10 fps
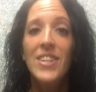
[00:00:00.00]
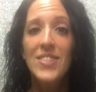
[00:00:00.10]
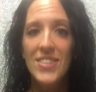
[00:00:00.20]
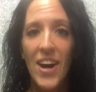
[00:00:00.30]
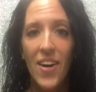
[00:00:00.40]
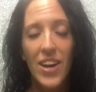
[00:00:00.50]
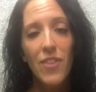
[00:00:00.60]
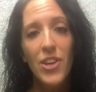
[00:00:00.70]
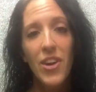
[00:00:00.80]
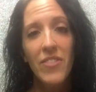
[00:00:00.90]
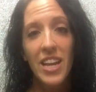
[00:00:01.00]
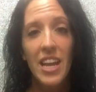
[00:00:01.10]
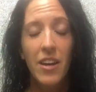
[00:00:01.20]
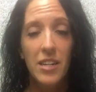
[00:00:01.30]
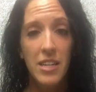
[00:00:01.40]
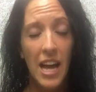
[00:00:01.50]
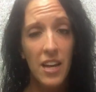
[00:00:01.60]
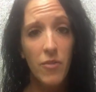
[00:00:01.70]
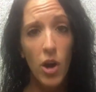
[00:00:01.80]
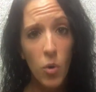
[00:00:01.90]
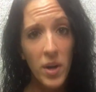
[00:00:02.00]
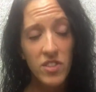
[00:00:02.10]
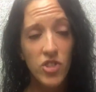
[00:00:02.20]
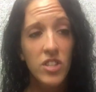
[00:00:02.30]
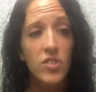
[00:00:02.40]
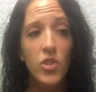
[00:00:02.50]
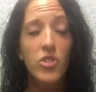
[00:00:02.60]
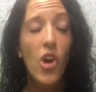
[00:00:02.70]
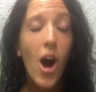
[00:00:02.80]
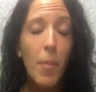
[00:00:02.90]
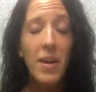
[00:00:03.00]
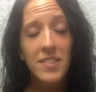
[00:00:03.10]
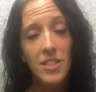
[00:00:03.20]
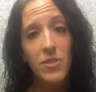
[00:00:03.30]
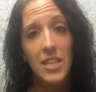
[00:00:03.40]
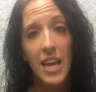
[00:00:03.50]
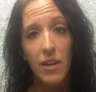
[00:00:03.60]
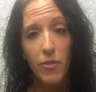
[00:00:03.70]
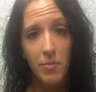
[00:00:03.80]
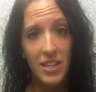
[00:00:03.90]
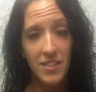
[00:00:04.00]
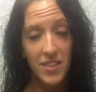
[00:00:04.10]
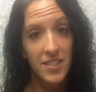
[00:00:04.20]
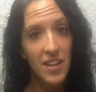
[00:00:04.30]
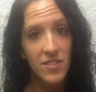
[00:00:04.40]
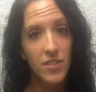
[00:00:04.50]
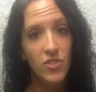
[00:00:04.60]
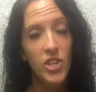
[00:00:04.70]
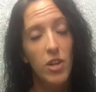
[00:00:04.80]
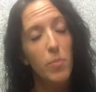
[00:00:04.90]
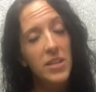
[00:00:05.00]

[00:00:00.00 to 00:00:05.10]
So if you have any kind of questions or topics you would like for me to discuss on this channel,